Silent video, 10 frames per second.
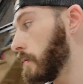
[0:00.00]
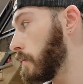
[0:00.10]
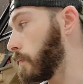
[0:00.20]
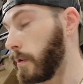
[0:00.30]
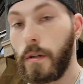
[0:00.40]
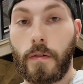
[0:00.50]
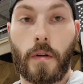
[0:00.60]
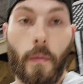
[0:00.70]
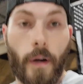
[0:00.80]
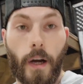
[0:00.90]
we're gonna
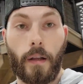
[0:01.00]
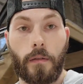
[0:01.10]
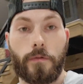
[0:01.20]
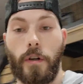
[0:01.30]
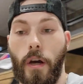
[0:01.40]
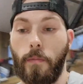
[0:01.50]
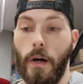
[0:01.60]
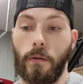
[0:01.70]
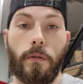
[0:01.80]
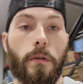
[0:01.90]
install my high lift jack
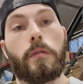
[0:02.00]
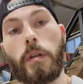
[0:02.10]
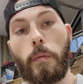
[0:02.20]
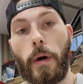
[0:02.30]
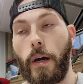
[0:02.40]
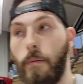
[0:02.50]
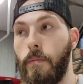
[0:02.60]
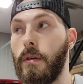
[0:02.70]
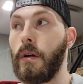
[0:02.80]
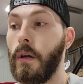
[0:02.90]
mount in the back, but